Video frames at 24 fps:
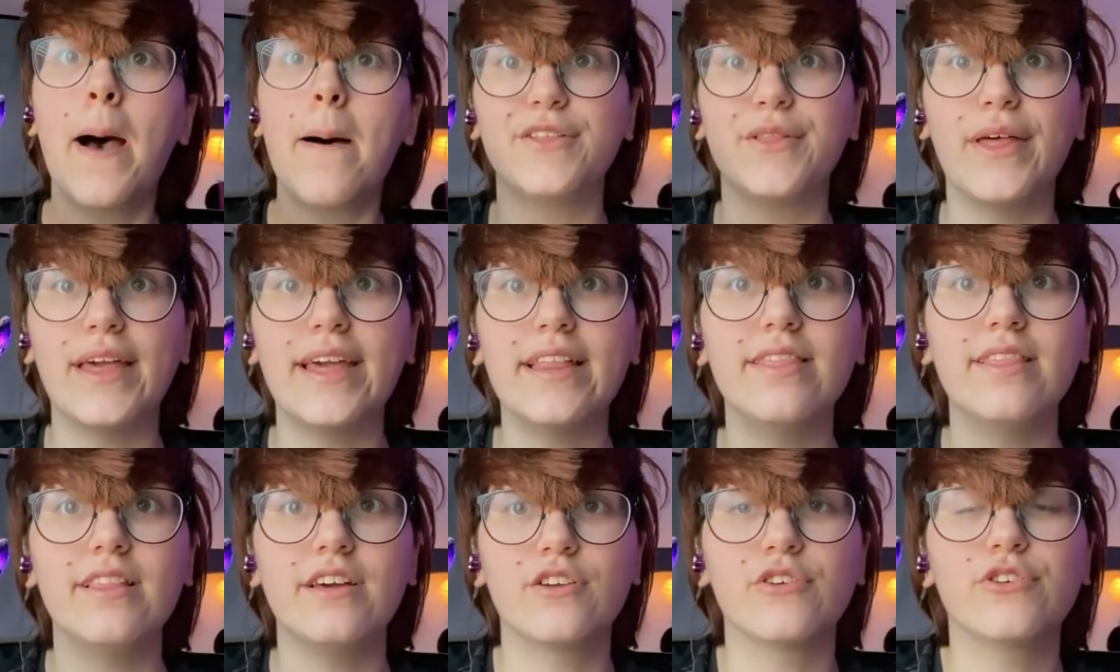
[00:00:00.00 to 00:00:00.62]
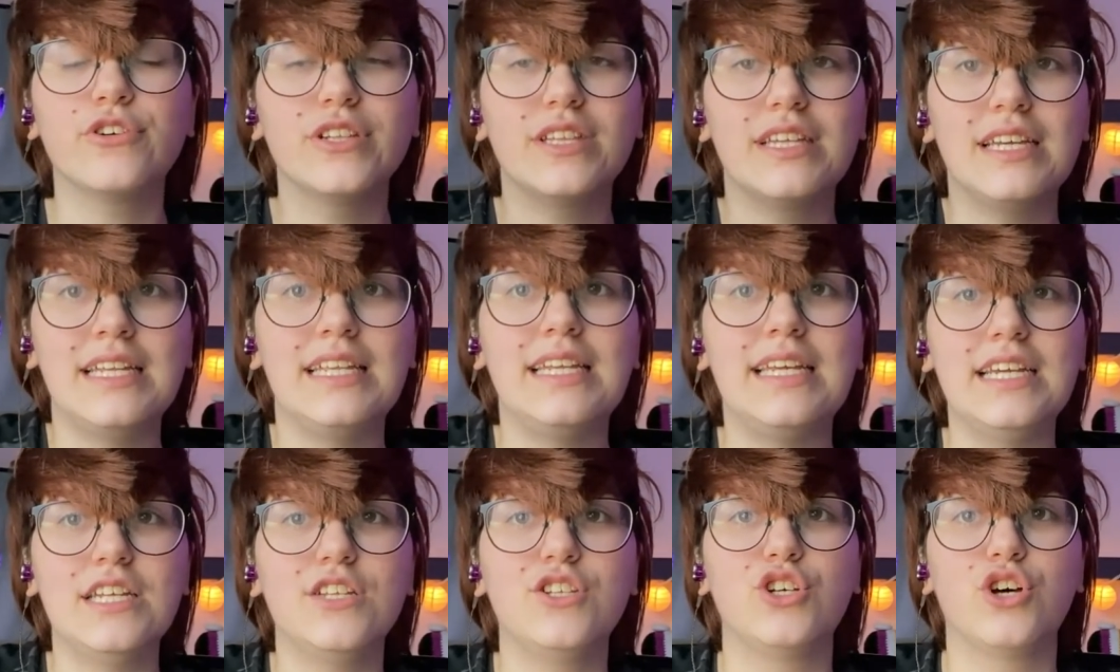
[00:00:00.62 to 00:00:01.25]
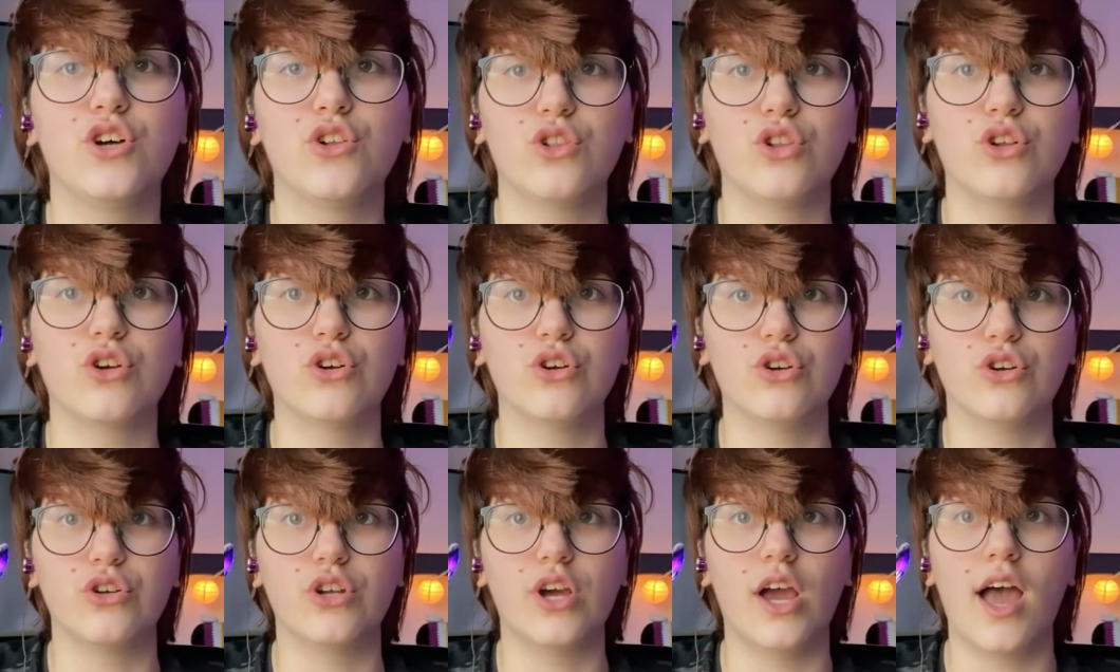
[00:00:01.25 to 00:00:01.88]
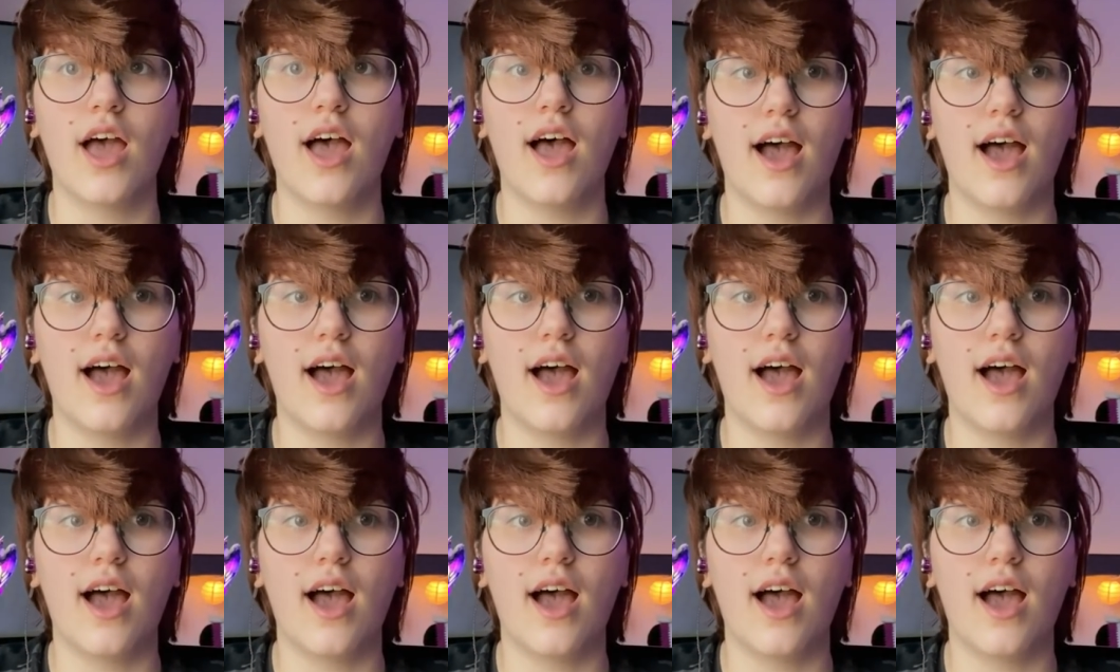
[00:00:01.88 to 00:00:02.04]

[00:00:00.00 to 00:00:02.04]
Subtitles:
They literally need to learn